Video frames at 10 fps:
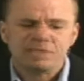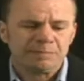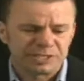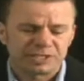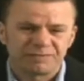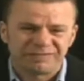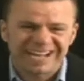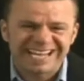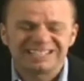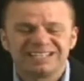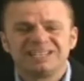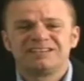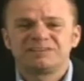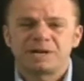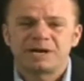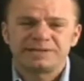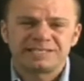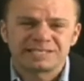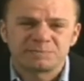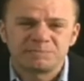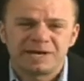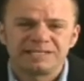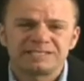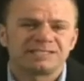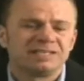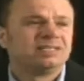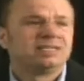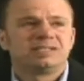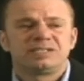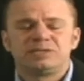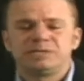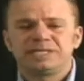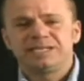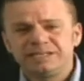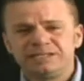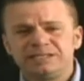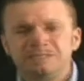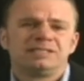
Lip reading: But you're going to fight for probably 6 months to a year.